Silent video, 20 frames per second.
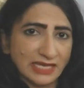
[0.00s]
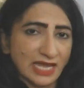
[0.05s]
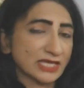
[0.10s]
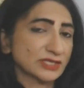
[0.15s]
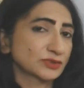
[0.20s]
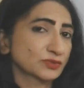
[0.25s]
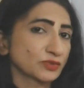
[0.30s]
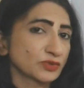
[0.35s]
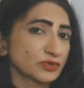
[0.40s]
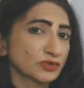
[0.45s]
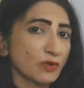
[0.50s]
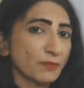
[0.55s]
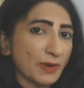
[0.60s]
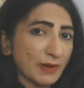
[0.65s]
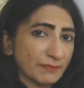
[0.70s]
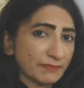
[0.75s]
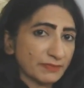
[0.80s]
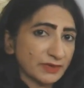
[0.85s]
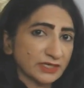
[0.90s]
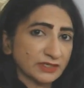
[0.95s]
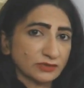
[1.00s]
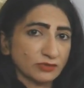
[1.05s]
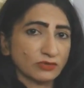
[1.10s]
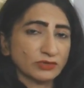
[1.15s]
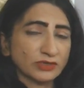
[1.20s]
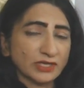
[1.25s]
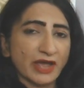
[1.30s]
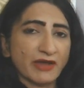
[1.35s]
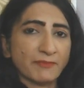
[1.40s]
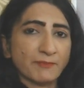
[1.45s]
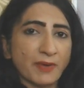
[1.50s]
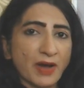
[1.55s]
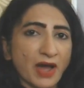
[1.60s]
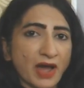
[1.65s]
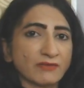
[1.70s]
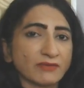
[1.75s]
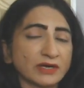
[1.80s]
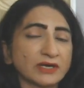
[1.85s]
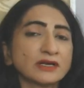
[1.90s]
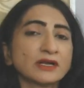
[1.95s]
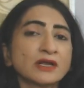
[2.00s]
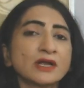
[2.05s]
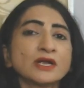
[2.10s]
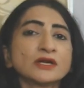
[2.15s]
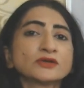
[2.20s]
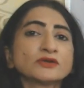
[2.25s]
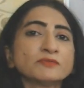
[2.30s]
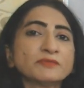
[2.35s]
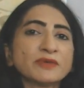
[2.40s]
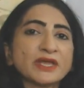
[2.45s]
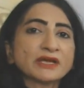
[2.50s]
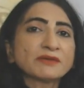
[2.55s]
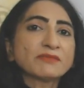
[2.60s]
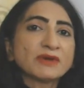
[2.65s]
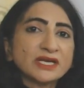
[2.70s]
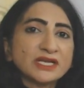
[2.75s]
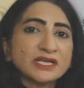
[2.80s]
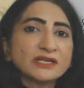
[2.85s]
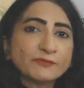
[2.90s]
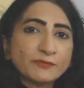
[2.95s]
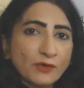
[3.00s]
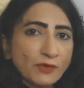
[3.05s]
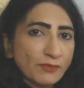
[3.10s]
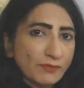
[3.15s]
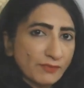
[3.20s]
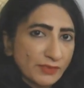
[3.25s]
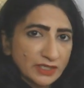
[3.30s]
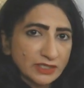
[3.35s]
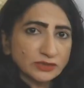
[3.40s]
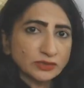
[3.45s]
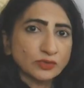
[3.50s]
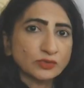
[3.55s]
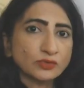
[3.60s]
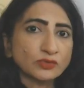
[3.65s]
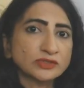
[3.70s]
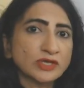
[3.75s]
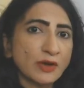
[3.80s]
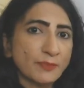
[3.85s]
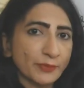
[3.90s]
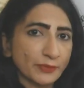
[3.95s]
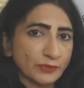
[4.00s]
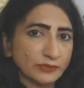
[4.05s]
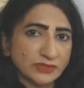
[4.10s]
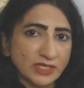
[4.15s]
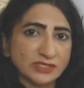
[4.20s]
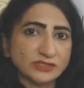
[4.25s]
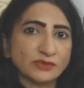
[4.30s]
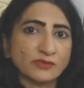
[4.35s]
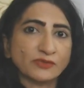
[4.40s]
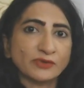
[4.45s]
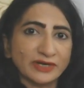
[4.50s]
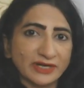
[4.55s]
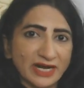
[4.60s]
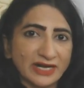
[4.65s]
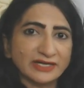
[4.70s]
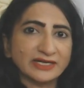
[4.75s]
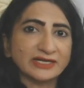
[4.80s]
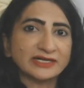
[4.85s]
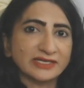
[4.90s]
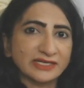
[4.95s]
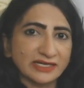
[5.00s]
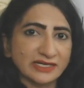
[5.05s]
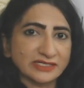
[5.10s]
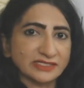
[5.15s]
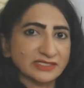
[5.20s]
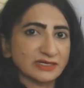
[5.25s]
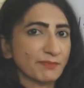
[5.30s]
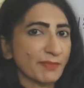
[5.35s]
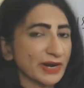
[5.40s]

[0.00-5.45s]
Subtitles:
As we know, public don't have power to make money from money through the process of credit creation,